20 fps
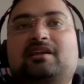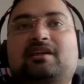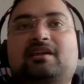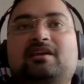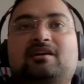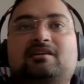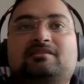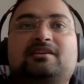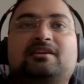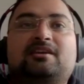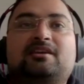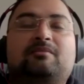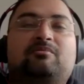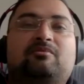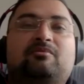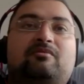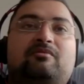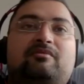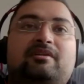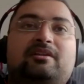Australia,
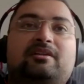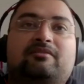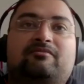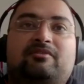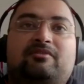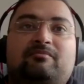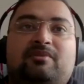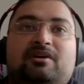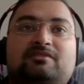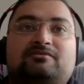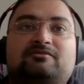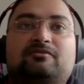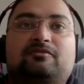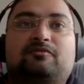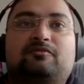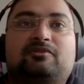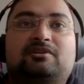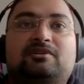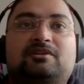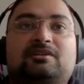Singapore, and different
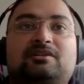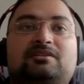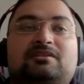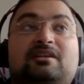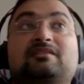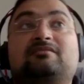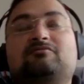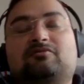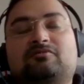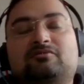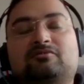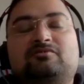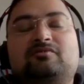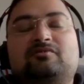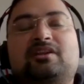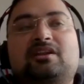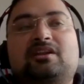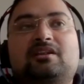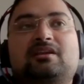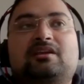parts of the world, and
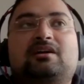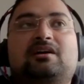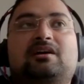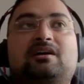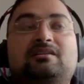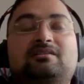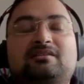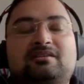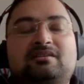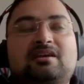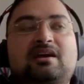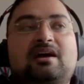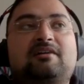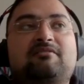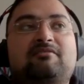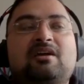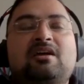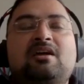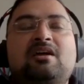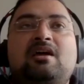also in
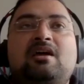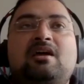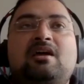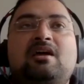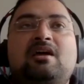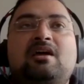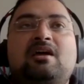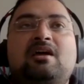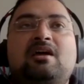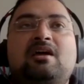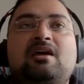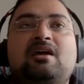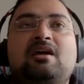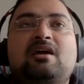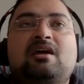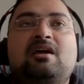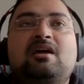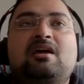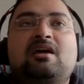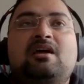India, I have my
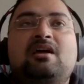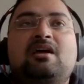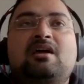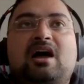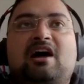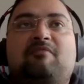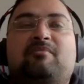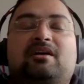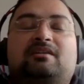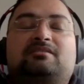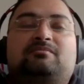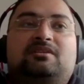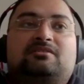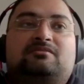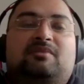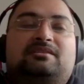experience myself.